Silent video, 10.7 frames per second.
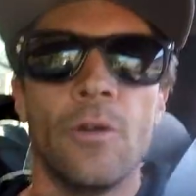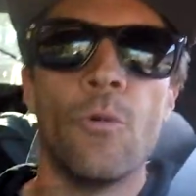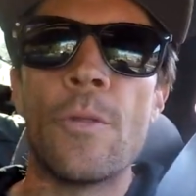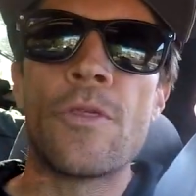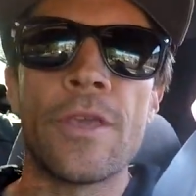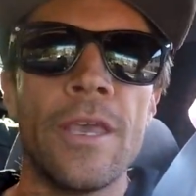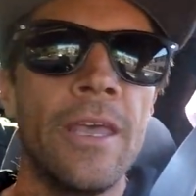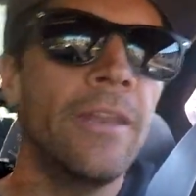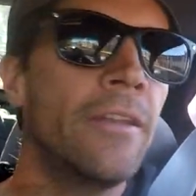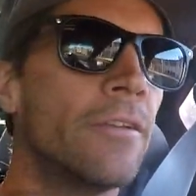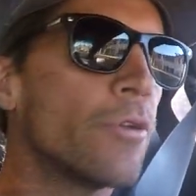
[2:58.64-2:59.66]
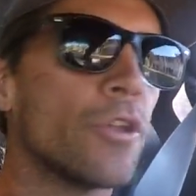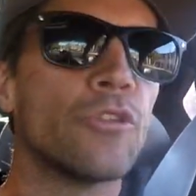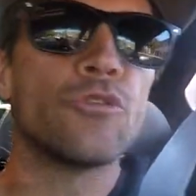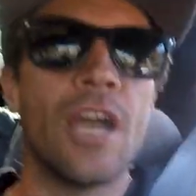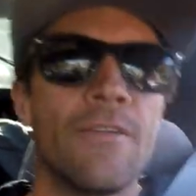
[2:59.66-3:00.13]
Once again, we are
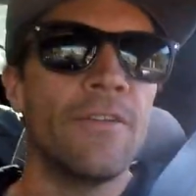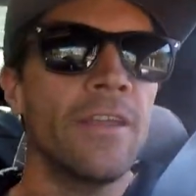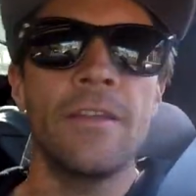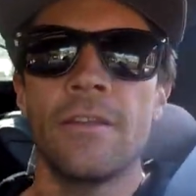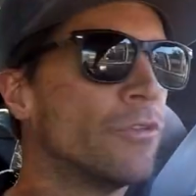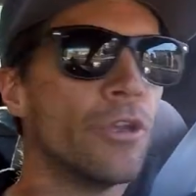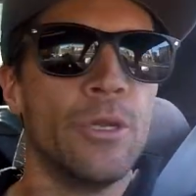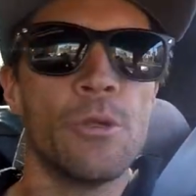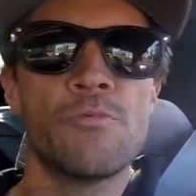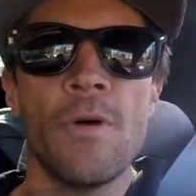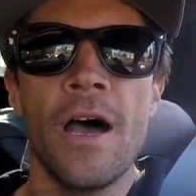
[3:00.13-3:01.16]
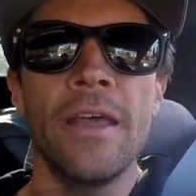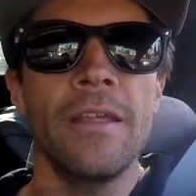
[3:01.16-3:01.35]
driving to a new spot.